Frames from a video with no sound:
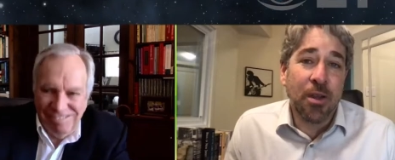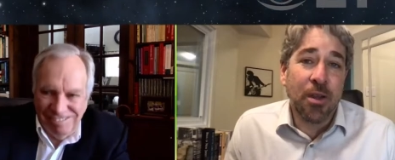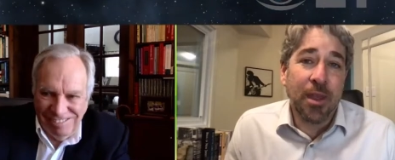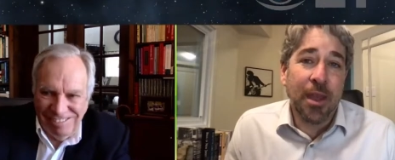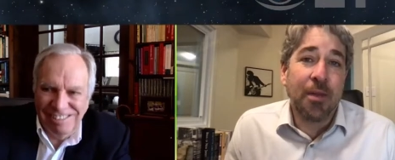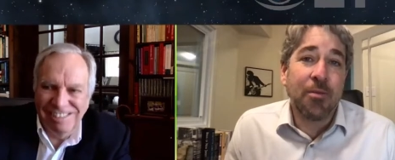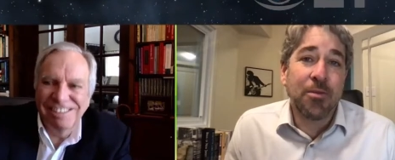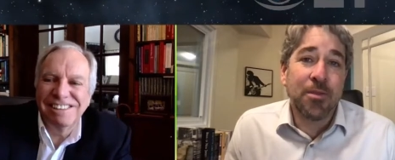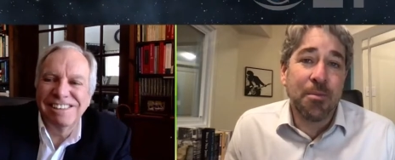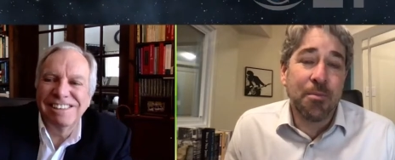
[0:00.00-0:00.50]
Speaker 1: I mean,
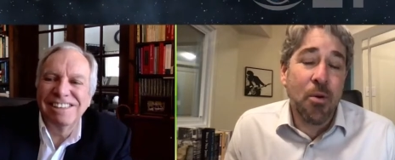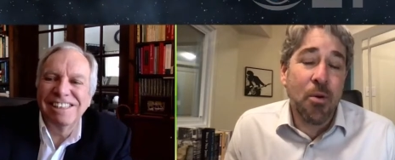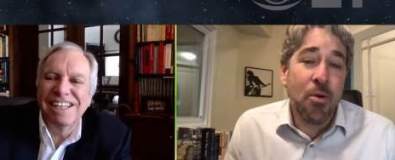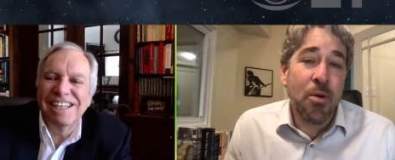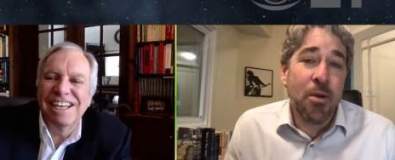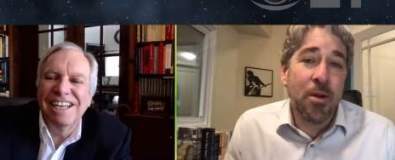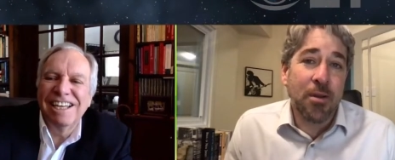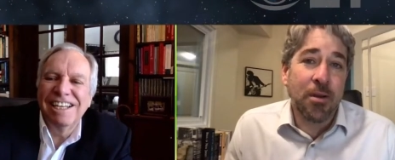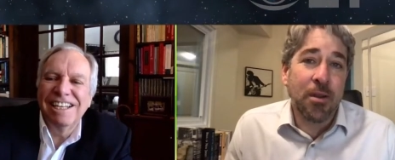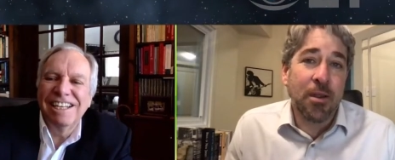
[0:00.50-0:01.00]
that was
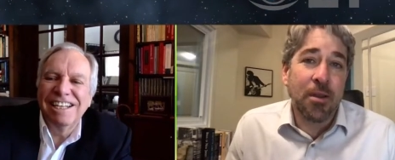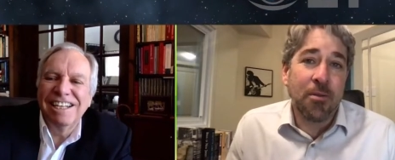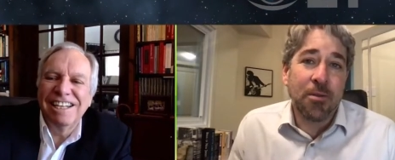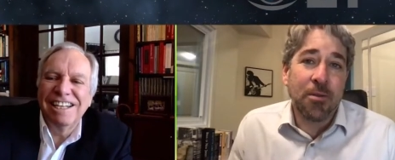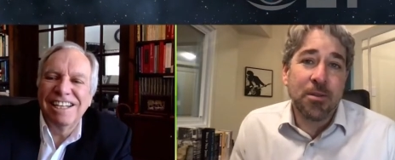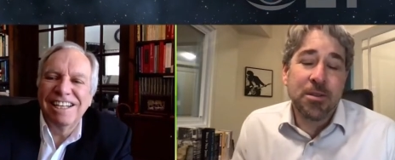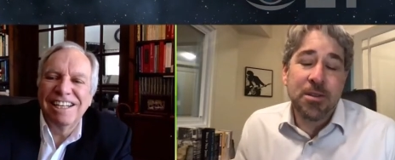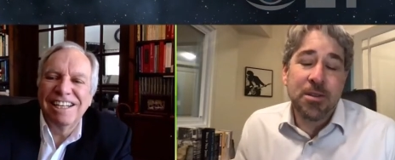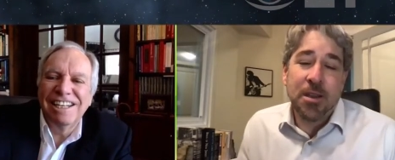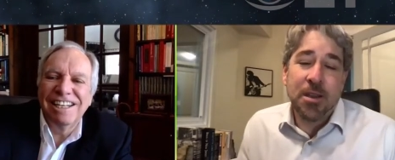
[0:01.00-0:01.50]
important. It
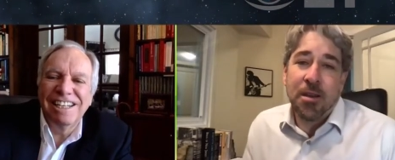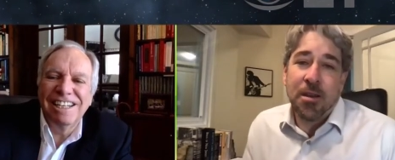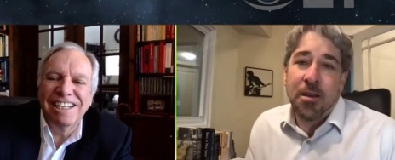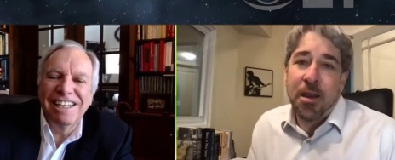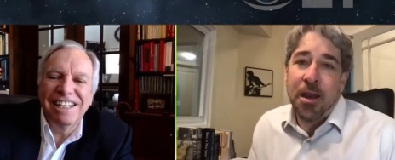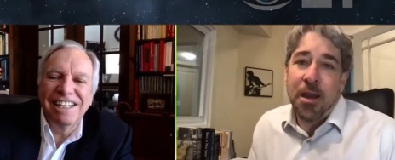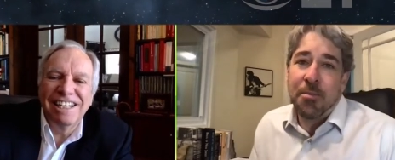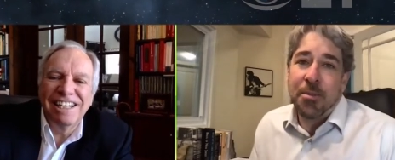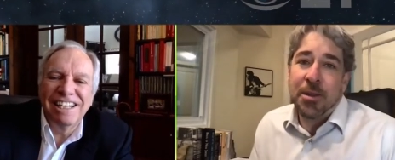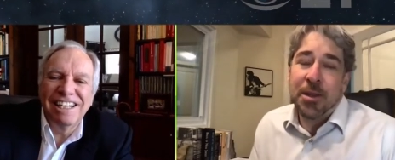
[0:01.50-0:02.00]
was, uh,
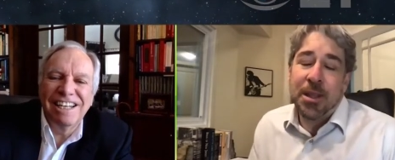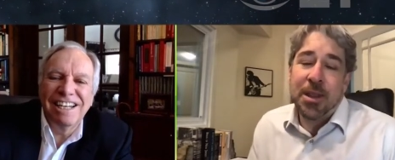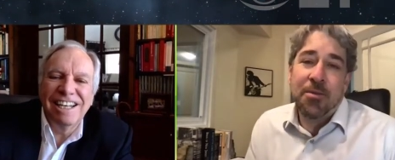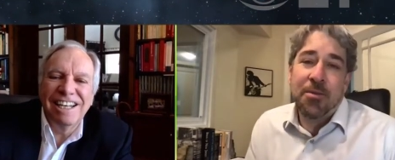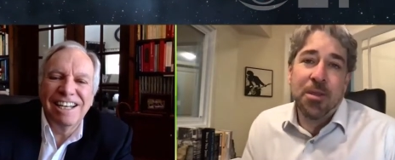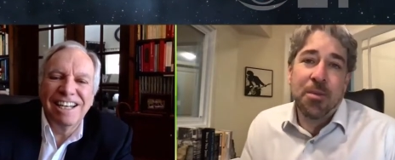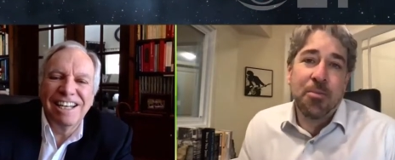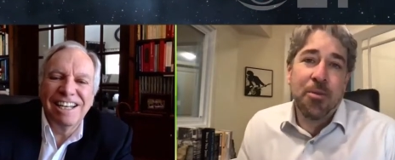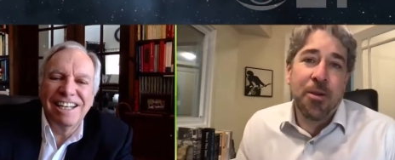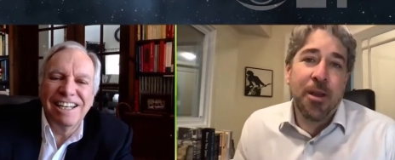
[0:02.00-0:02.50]
I believe,
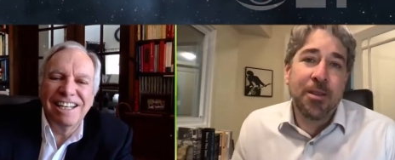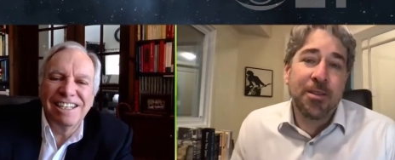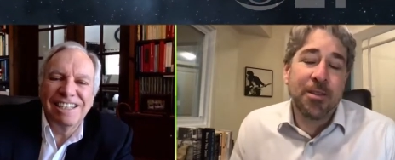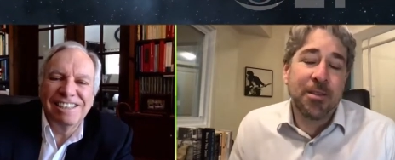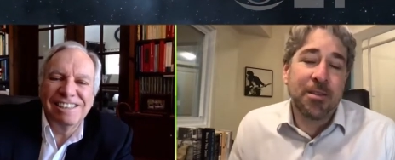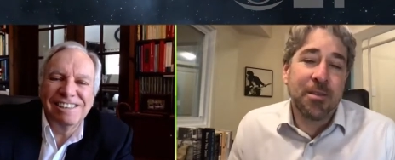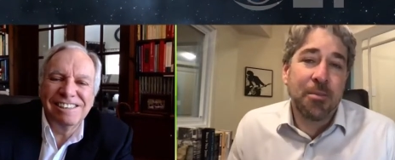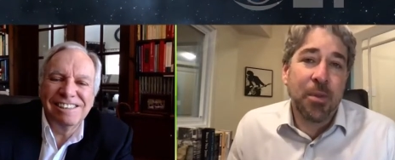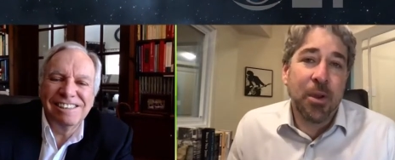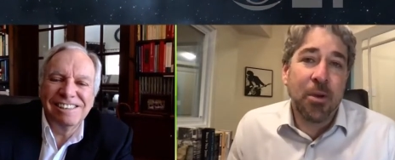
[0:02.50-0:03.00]
in the
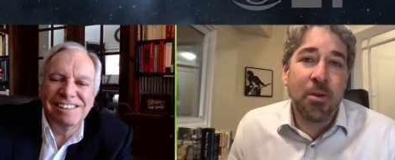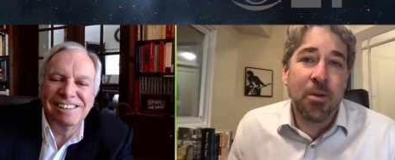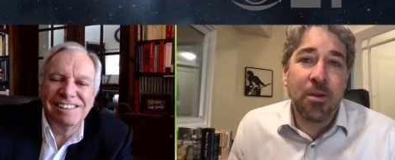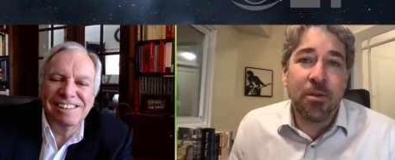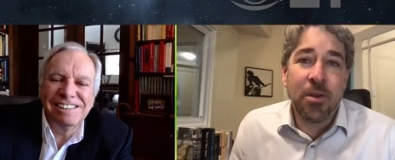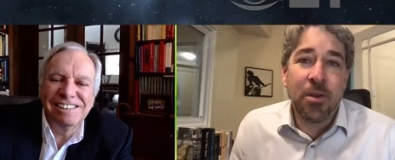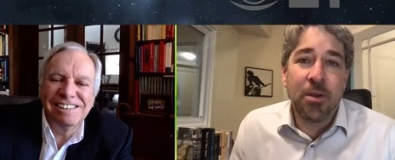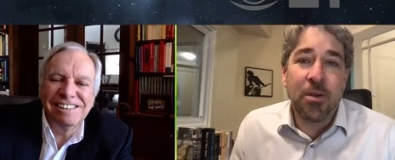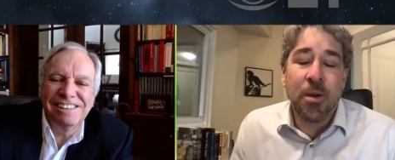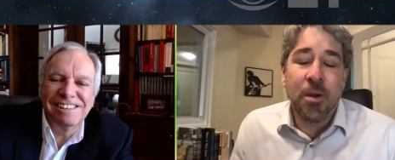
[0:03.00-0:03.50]
process of peer
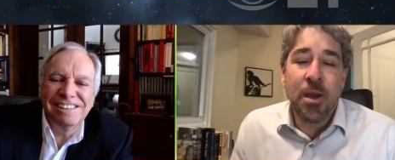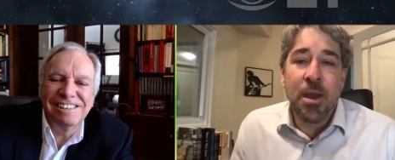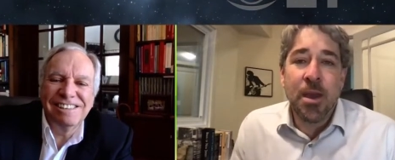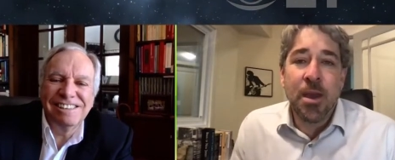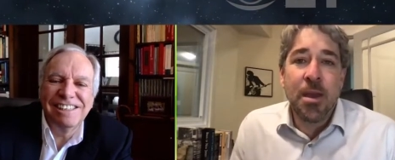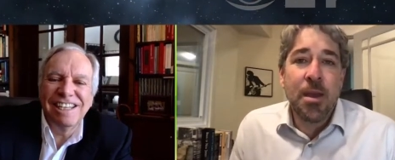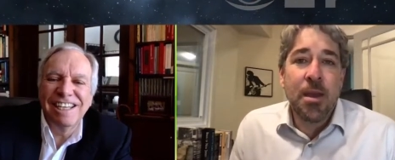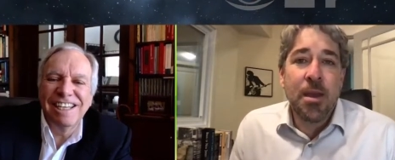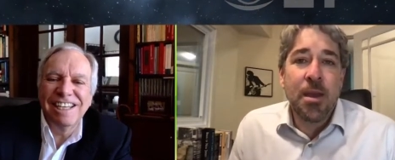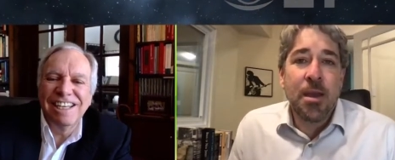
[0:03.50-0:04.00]
review.
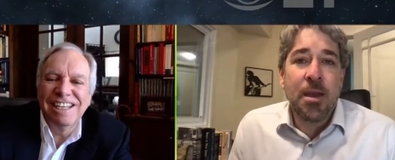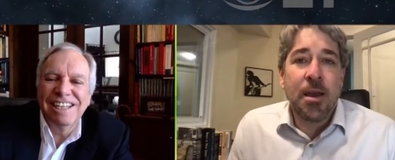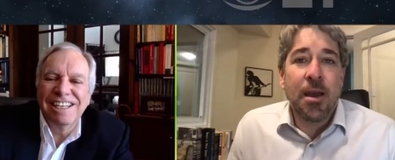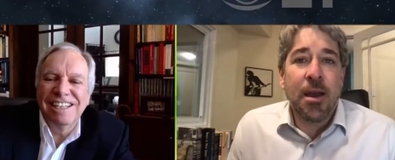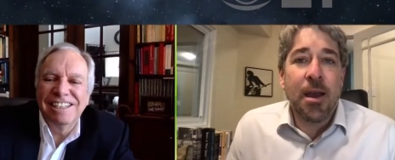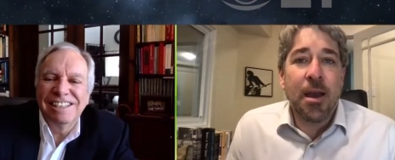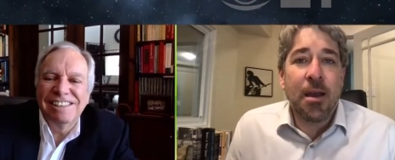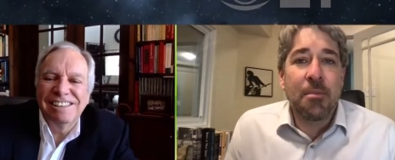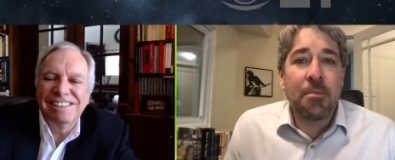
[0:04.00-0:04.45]
Uh,